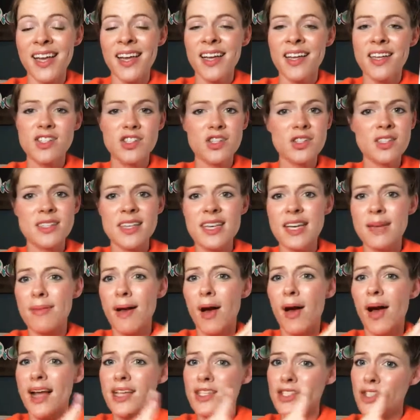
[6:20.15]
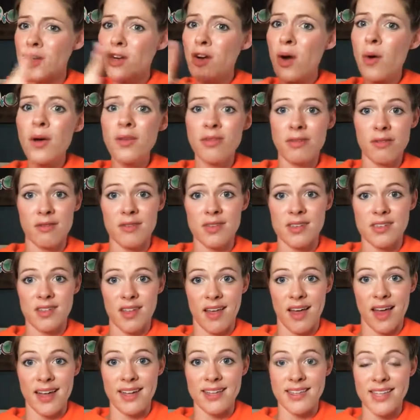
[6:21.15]
Because just think about, as you're going through the
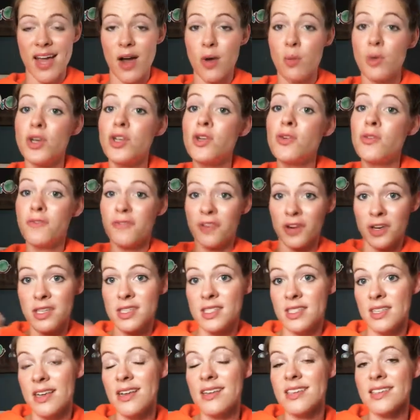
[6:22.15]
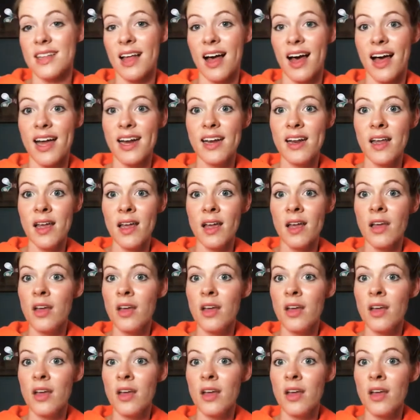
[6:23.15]
slides, how when you first see a slide,